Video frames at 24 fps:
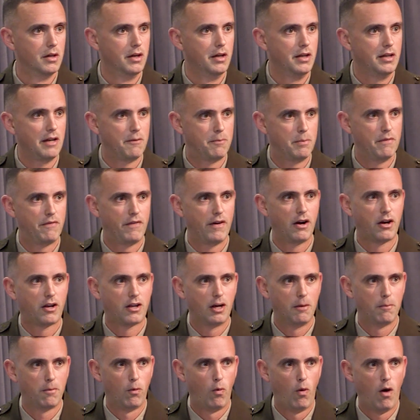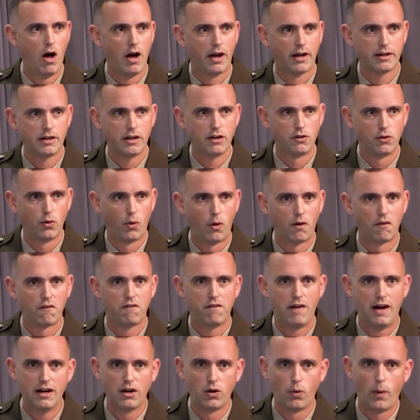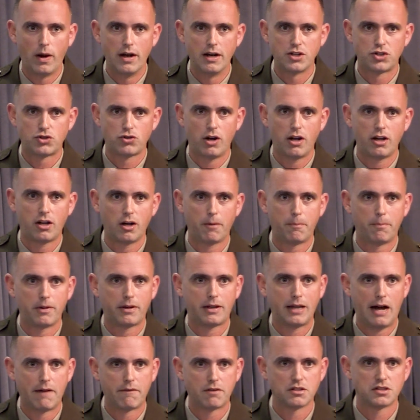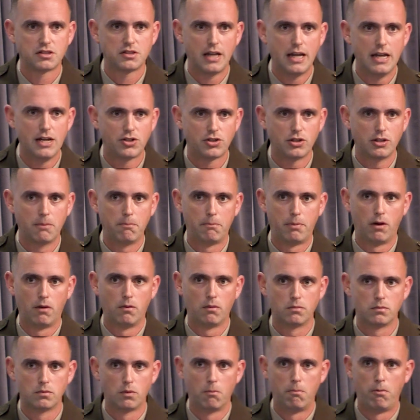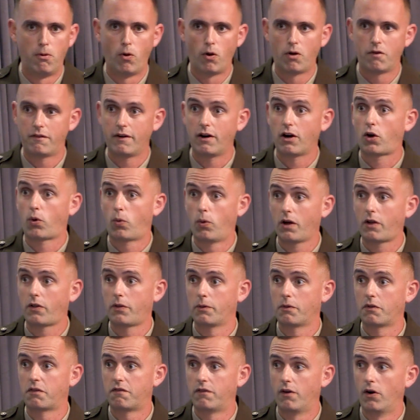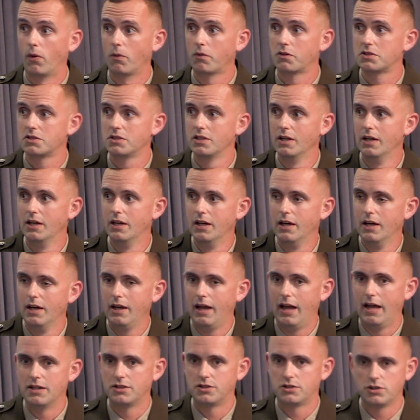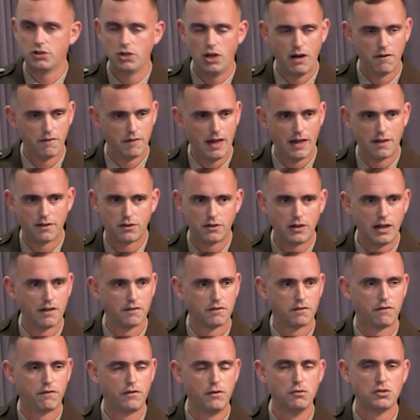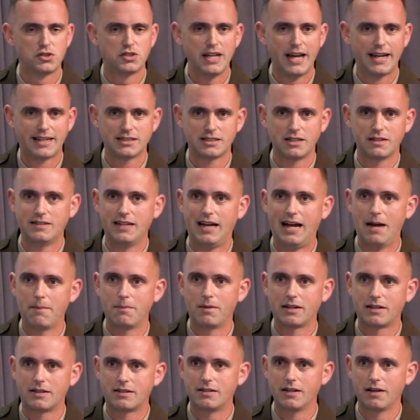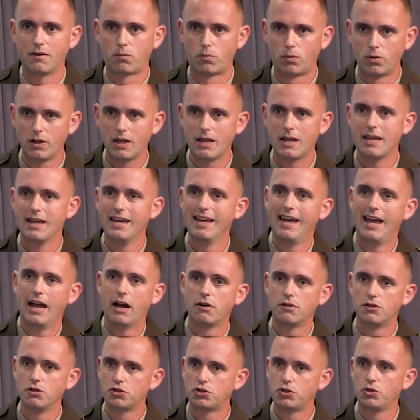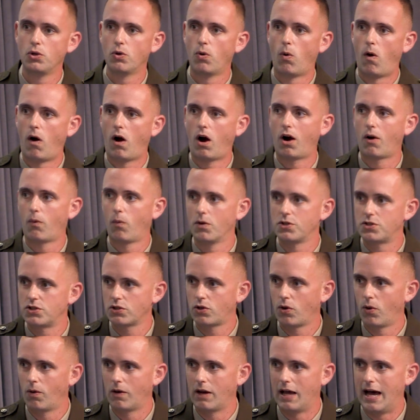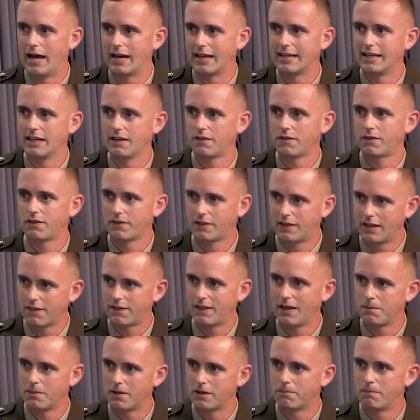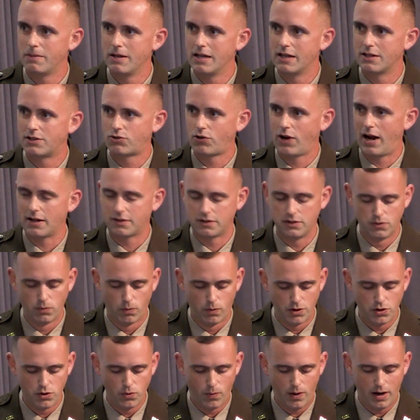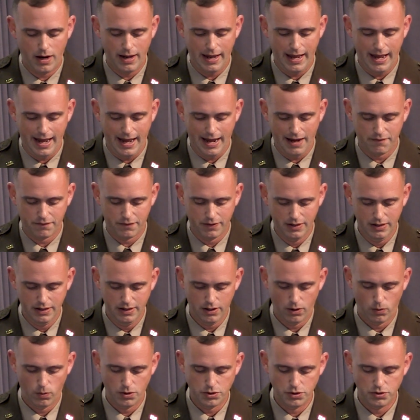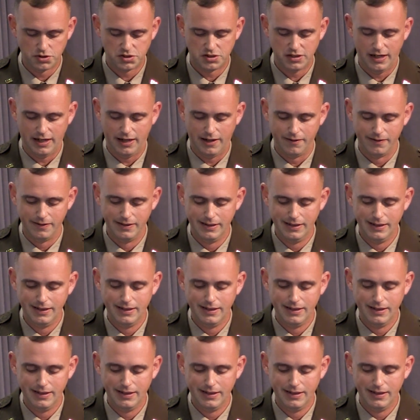You have to be very comfortable walking in the door and find a way to strike up a conversation and build rapport very quickly with folks. As you have that few seconds of time to really introduce who you are, what's going on, and get them to be attracted to what you want to have or what you sell.